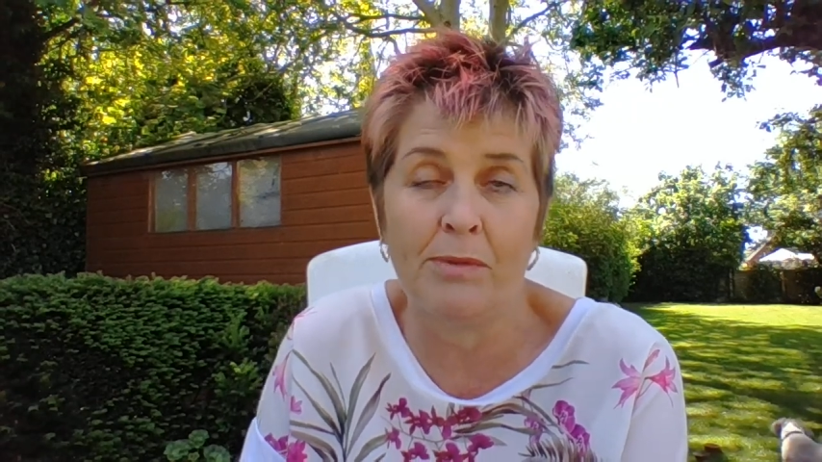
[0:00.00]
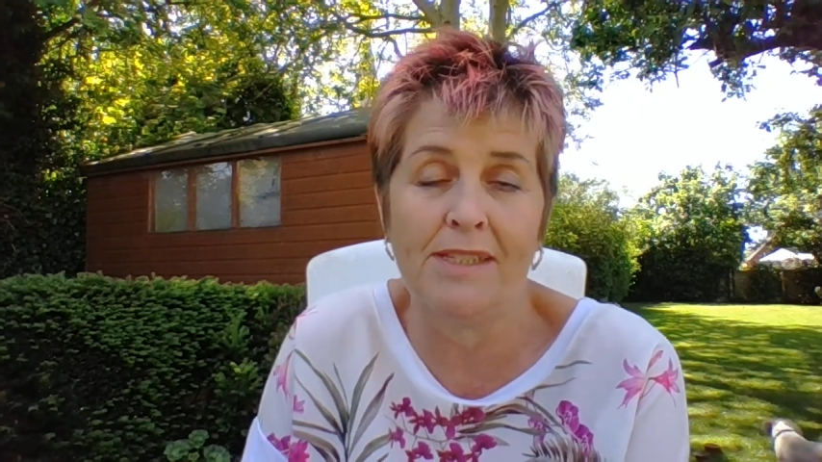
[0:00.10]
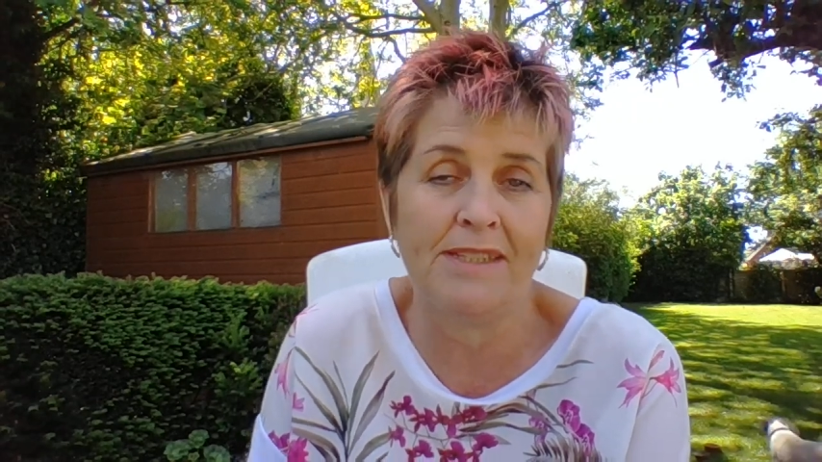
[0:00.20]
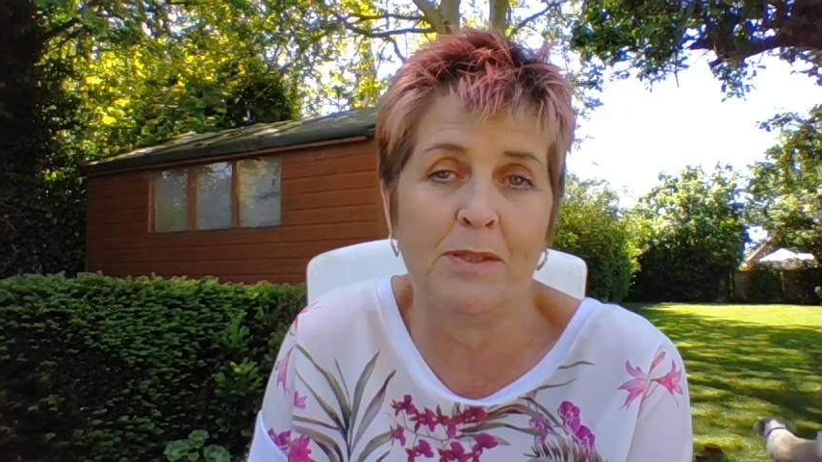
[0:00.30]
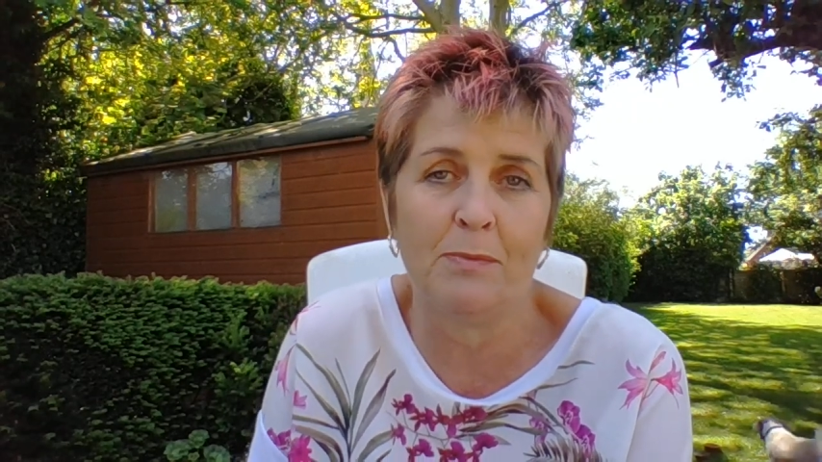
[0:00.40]
but
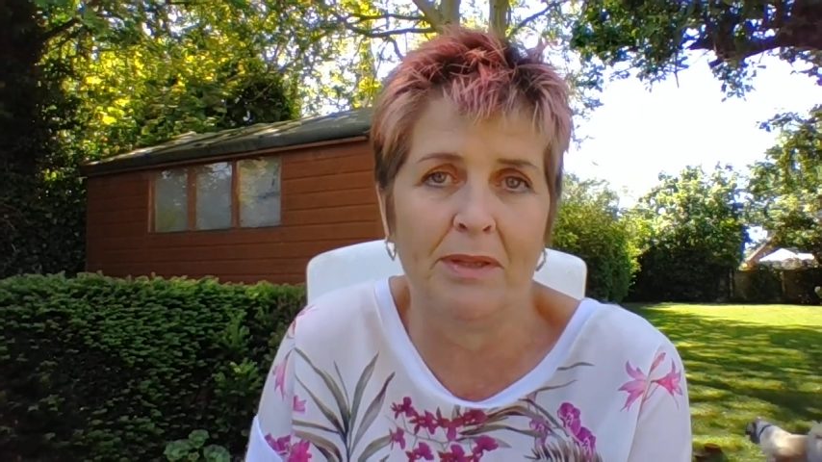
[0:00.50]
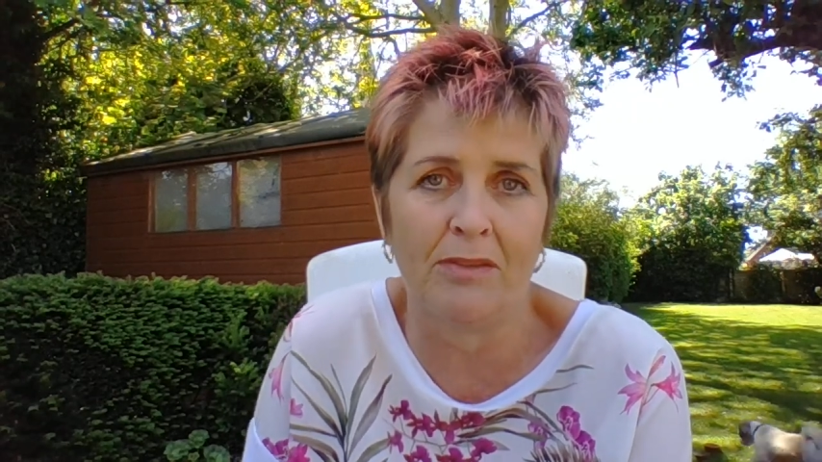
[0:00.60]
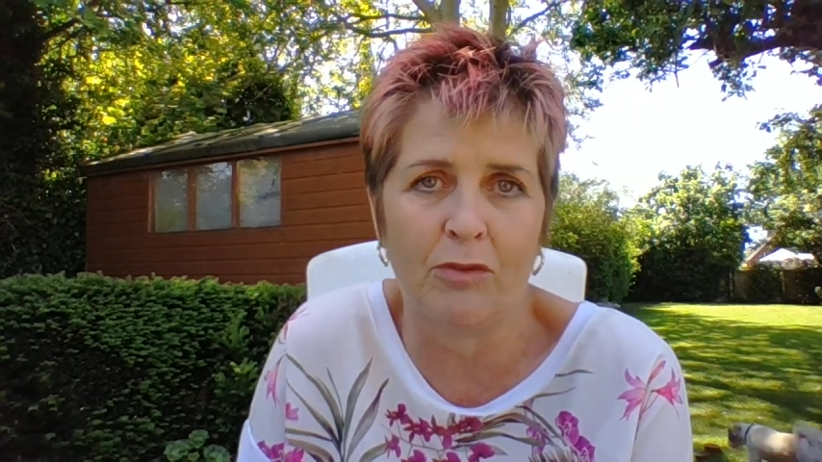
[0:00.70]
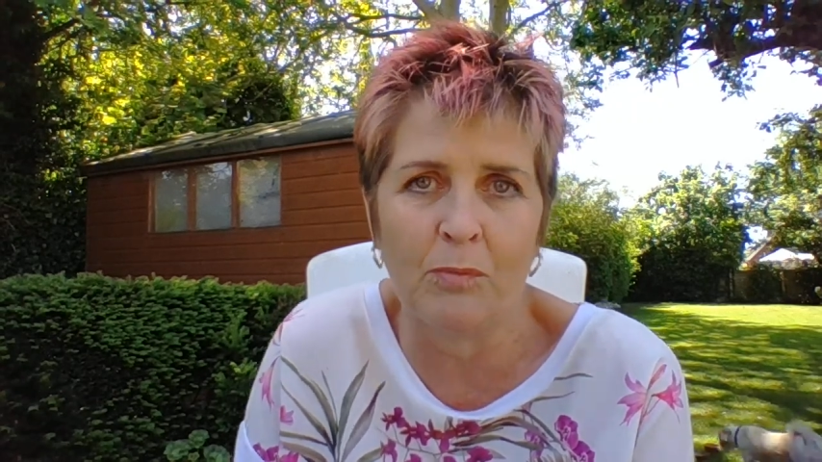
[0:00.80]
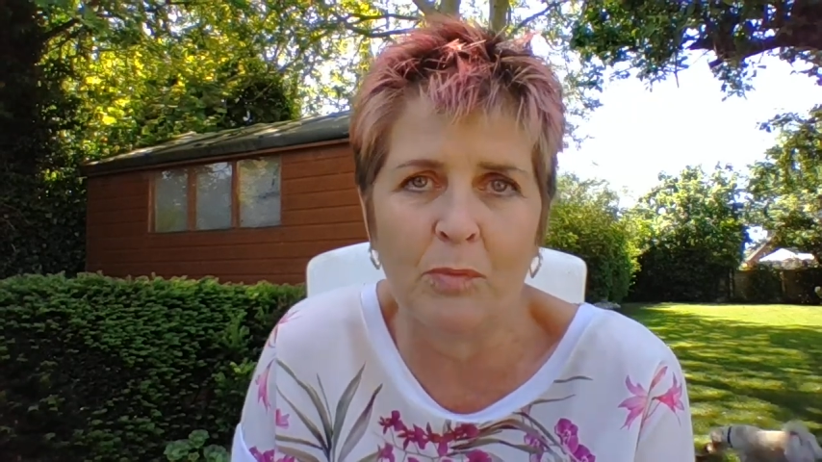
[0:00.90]
it's
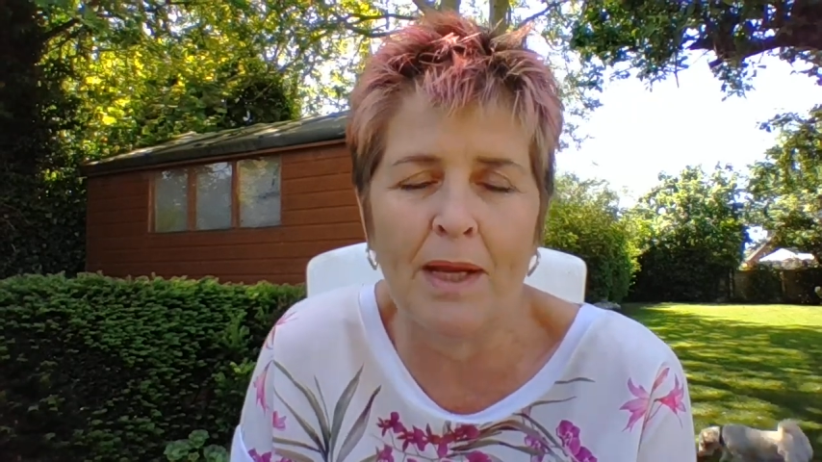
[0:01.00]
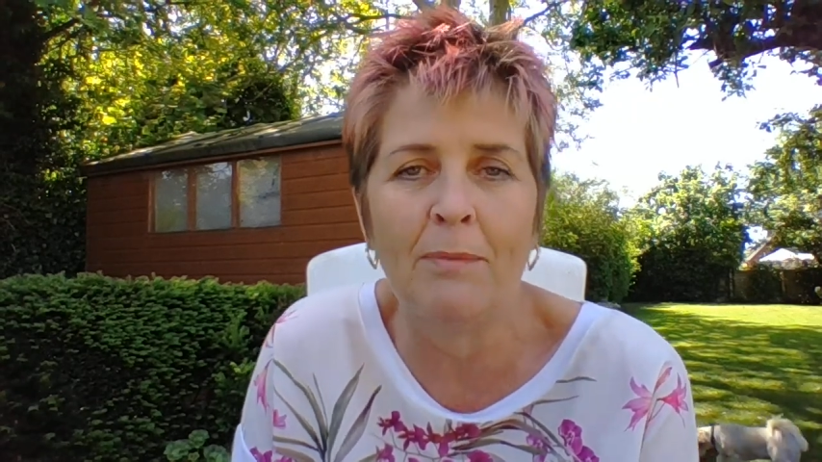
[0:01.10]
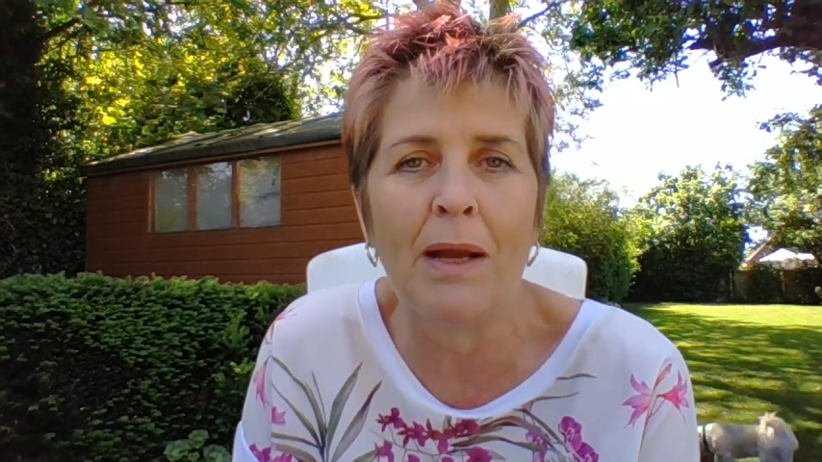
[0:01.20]
disappeared somewhere.